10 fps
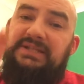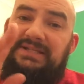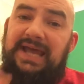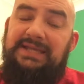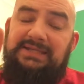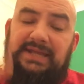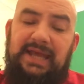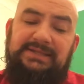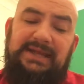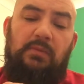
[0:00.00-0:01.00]
to the taste
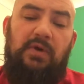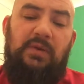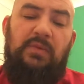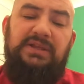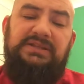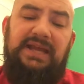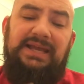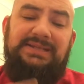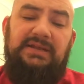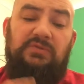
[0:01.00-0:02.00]
test. And what I will
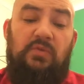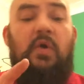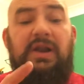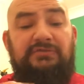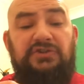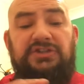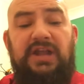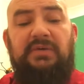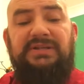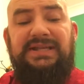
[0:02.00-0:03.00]
say is, what I've just
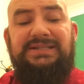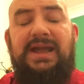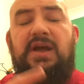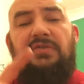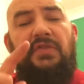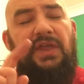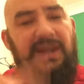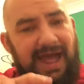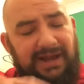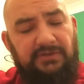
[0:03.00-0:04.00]
noticed is that the
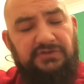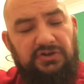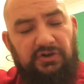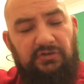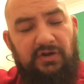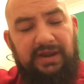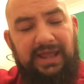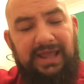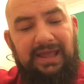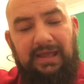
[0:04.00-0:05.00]
lack of sugar on
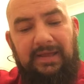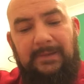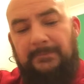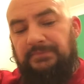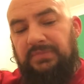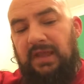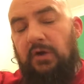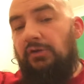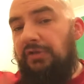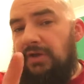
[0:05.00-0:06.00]
here,
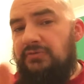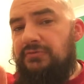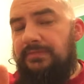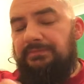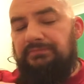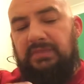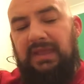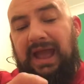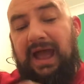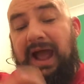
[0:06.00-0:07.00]
although
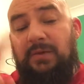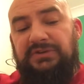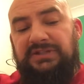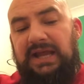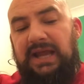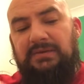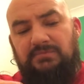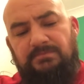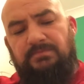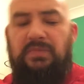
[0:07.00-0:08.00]
I would say,
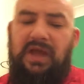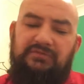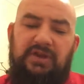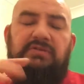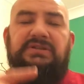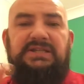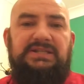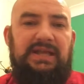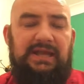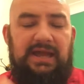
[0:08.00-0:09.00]
hmm, I've
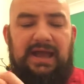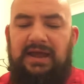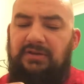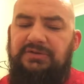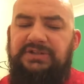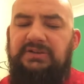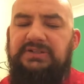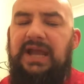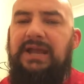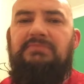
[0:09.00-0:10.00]
noticed it. I'll also
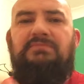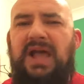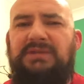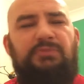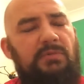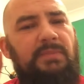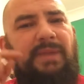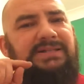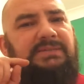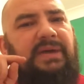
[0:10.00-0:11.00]
say that's probably
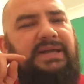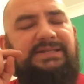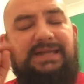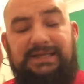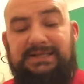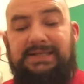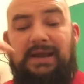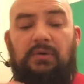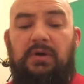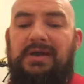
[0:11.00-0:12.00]
back to basics.
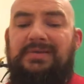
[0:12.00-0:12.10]
So